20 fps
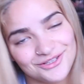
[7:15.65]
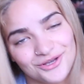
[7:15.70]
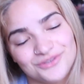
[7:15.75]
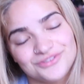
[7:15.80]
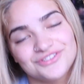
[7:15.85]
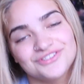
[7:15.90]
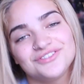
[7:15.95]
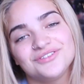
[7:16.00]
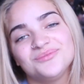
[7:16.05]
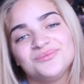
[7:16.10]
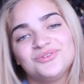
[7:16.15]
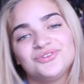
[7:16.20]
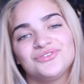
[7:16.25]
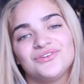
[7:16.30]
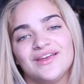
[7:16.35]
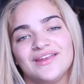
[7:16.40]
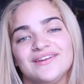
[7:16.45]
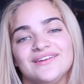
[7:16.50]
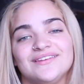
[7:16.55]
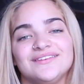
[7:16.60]
Those are some
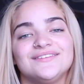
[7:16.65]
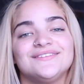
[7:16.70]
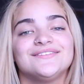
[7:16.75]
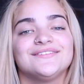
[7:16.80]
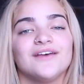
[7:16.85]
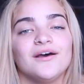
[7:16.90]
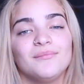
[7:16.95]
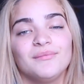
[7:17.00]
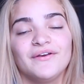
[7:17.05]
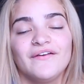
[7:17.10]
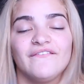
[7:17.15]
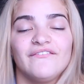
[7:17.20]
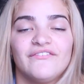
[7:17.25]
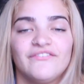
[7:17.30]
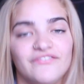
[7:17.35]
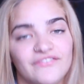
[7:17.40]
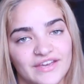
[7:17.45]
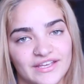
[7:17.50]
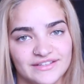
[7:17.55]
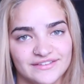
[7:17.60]
trendy summer
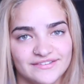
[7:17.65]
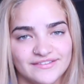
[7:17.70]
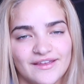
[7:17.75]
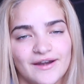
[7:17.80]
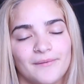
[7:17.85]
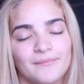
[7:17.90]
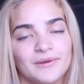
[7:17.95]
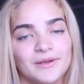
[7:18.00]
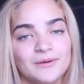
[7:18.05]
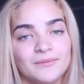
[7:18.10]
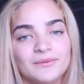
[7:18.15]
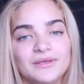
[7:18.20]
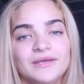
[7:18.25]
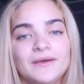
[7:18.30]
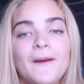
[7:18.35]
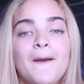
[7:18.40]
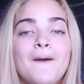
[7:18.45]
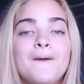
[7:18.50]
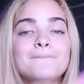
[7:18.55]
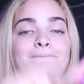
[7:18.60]
fits that I'm going to
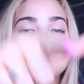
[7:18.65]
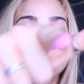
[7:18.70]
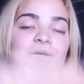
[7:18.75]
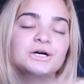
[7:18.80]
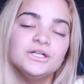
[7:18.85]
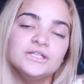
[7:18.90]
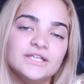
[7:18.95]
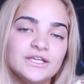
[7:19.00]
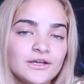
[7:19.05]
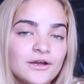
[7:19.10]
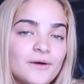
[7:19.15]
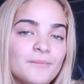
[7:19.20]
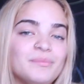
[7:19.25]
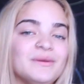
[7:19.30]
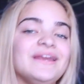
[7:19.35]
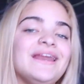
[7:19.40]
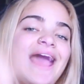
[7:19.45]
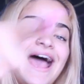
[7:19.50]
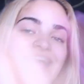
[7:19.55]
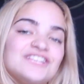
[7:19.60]
be pulling up
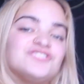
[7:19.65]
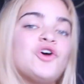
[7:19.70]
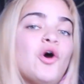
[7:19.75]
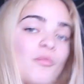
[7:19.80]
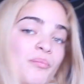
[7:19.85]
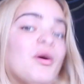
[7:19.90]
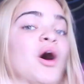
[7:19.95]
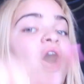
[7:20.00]
in at your